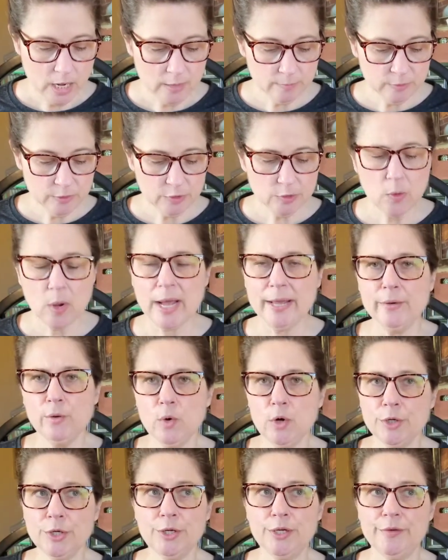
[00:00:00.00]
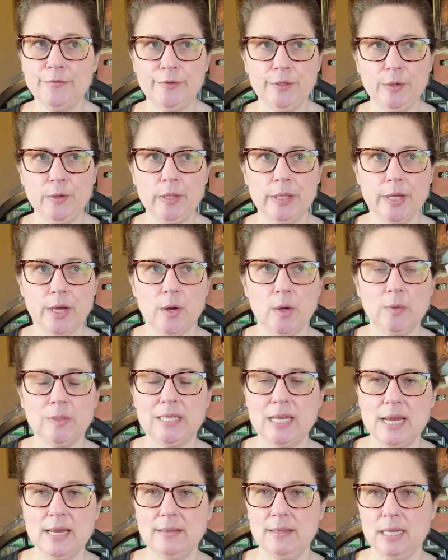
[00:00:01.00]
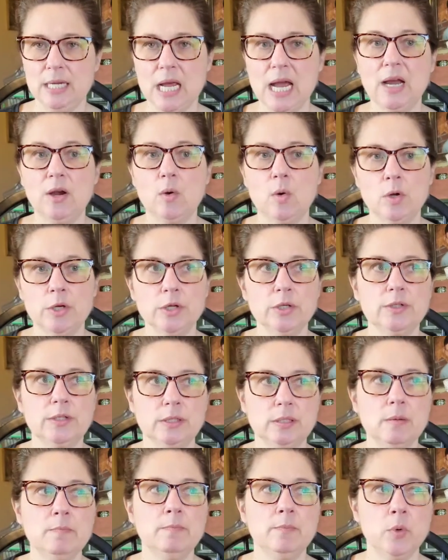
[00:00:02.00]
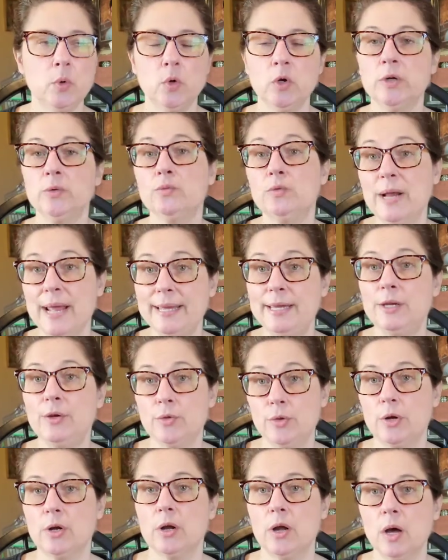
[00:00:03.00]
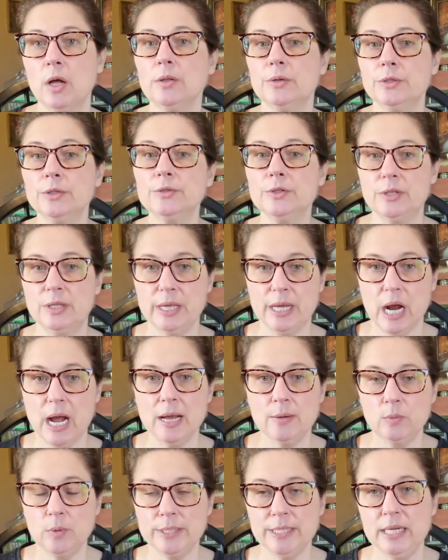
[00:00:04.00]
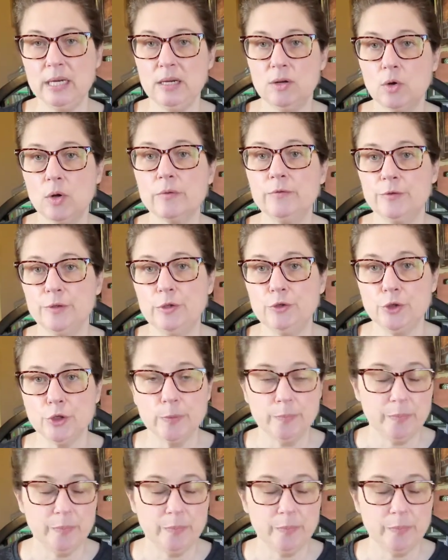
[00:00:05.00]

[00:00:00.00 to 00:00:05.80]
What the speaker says: So I ordered a few of those, and then I ordered some more regular colors that I would need on future